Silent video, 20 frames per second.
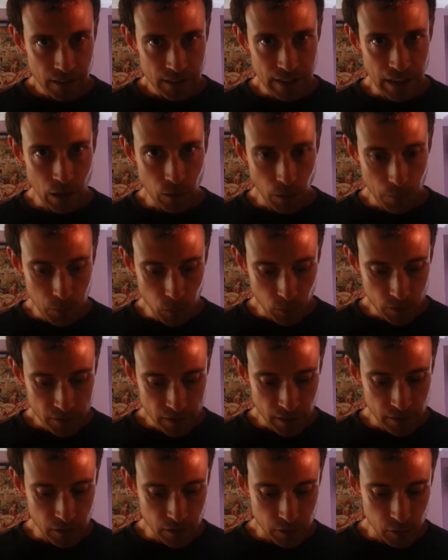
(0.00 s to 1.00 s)
Now, I'm not
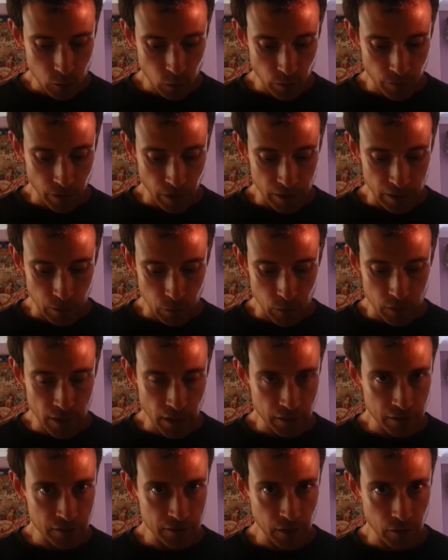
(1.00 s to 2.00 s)
saying that score voting would
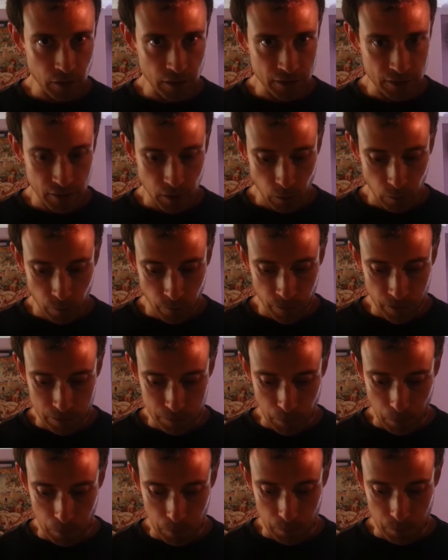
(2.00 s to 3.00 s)
necessarily solve this
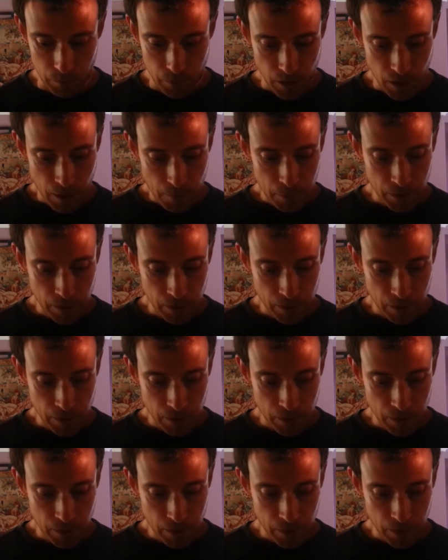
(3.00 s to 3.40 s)
problem,